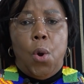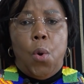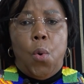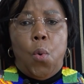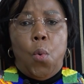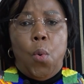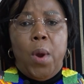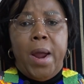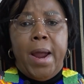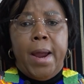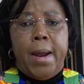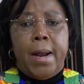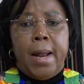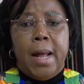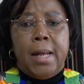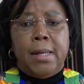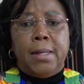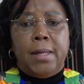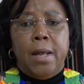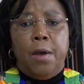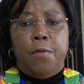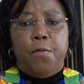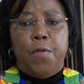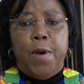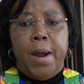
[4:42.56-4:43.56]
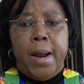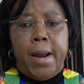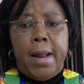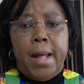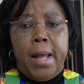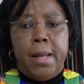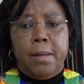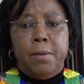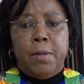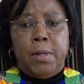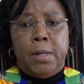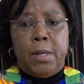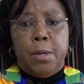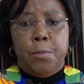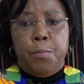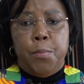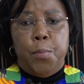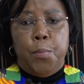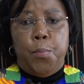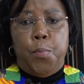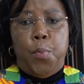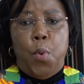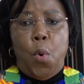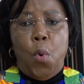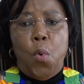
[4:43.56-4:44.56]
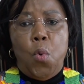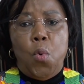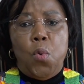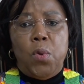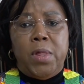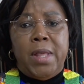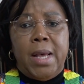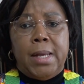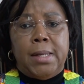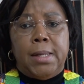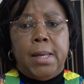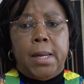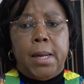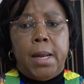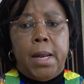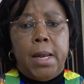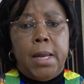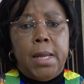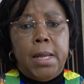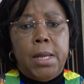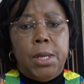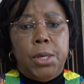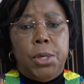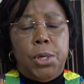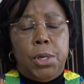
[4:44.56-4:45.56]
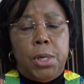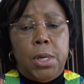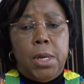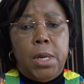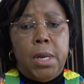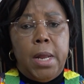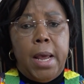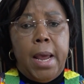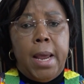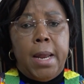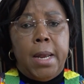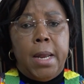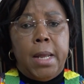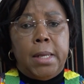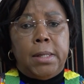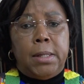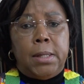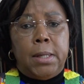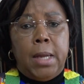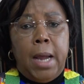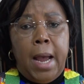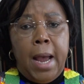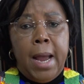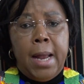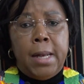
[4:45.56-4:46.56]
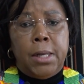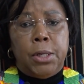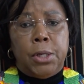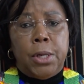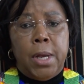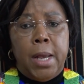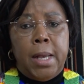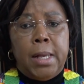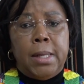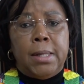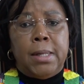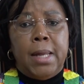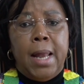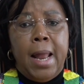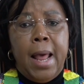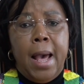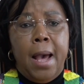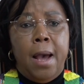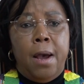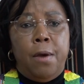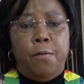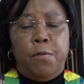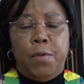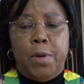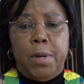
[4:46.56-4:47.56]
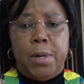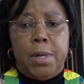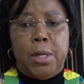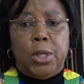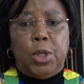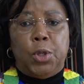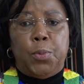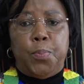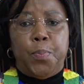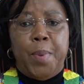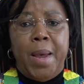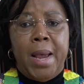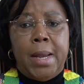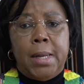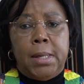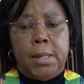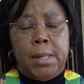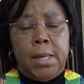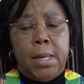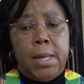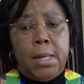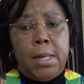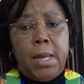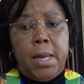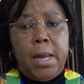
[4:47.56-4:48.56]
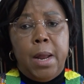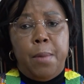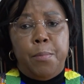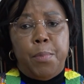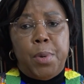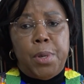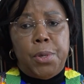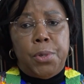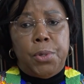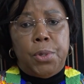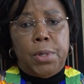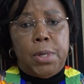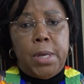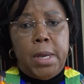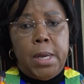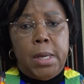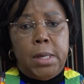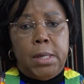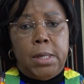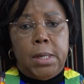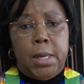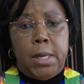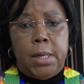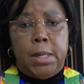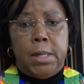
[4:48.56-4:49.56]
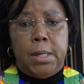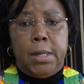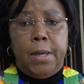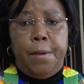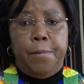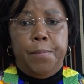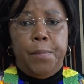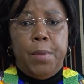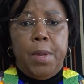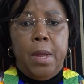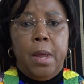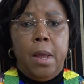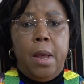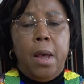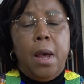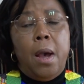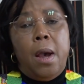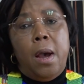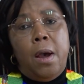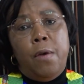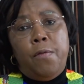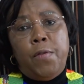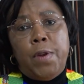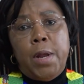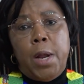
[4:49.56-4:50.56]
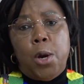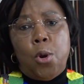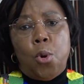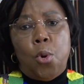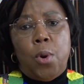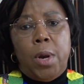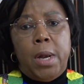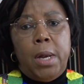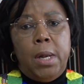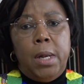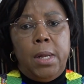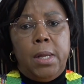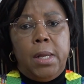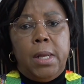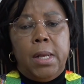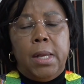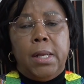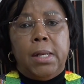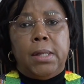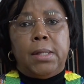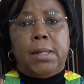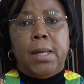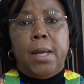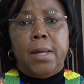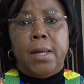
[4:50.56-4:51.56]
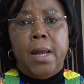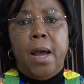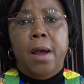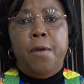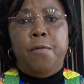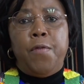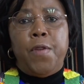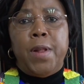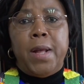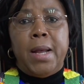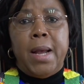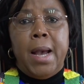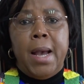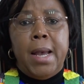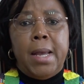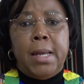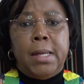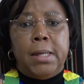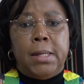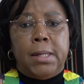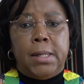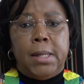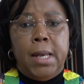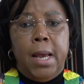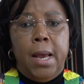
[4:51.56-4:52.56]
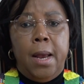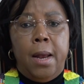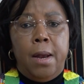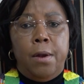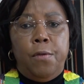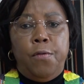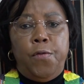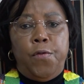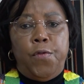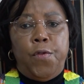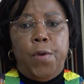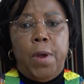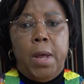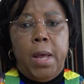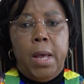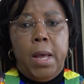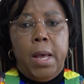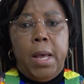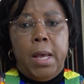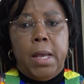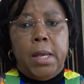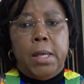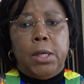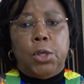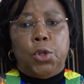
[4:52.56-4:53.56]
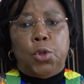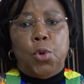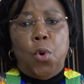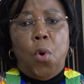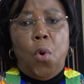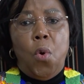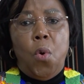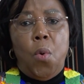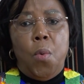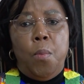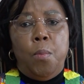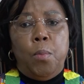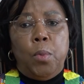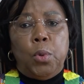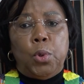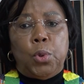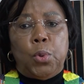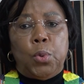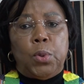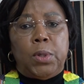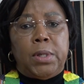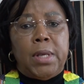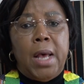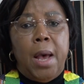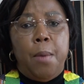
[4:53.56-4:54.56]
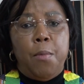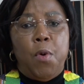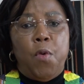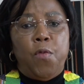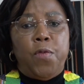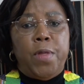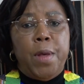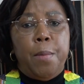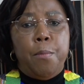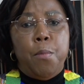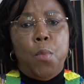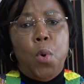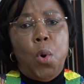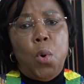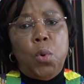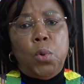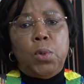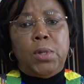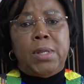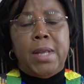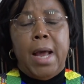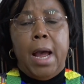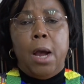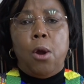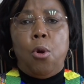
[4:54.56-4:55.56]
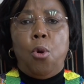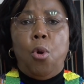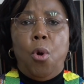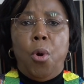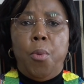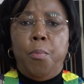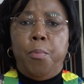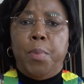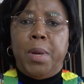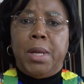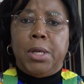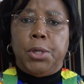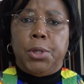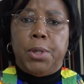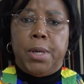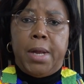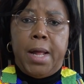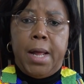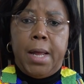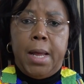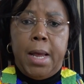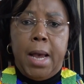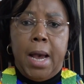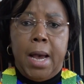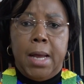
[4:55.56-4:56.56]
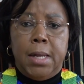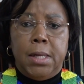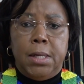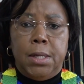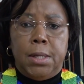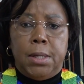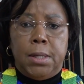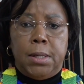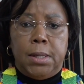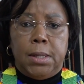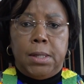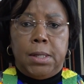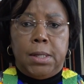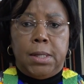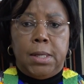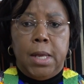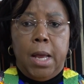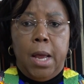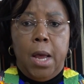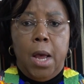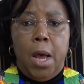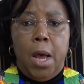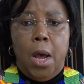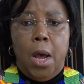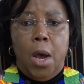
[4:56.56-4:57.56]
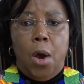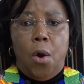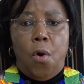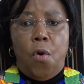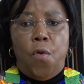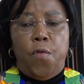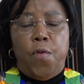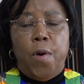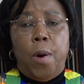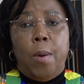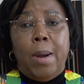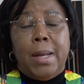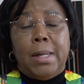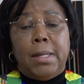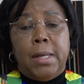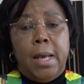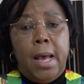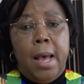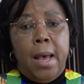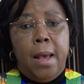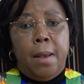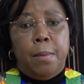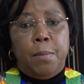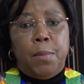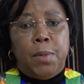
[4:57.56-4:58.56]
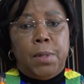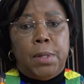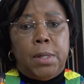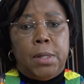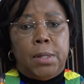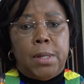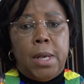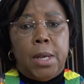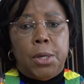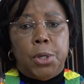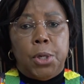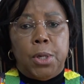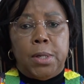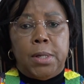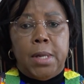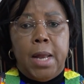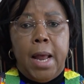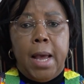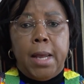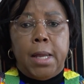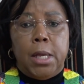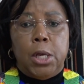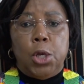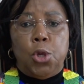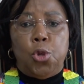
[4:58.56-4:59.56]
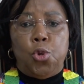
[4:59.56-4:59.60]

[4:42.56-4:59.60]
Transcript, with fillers: where Rastafarism, both as a religion and as culture, is loved, respected and appreciated. After all, South Africa itself is home to some of the most accomplished reggae artists of our times, such as Lucky